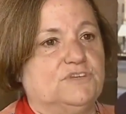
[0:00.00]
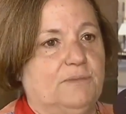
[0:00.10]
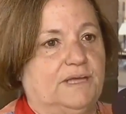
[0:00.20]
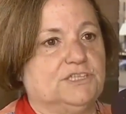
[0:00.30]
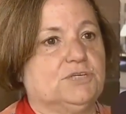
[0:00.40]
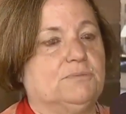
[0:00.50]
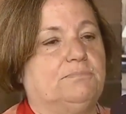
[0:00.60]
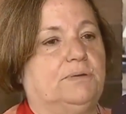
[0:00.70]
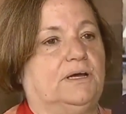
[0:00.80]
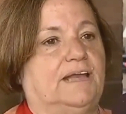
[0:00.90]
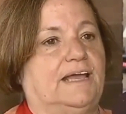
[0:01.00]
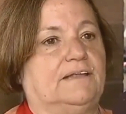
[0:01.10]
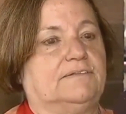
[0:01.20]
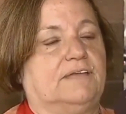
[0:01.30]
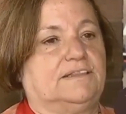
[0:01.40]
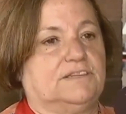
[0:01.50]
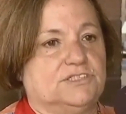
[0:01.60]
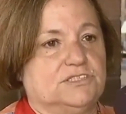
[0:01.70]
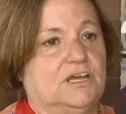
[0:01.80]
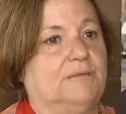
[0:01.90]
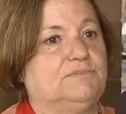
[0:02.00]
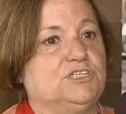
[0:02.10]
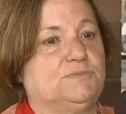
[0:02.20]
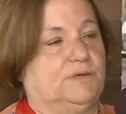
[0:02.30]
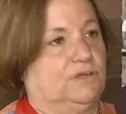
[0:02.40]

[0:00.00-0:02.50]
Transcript: of dementia, but at, at this time she's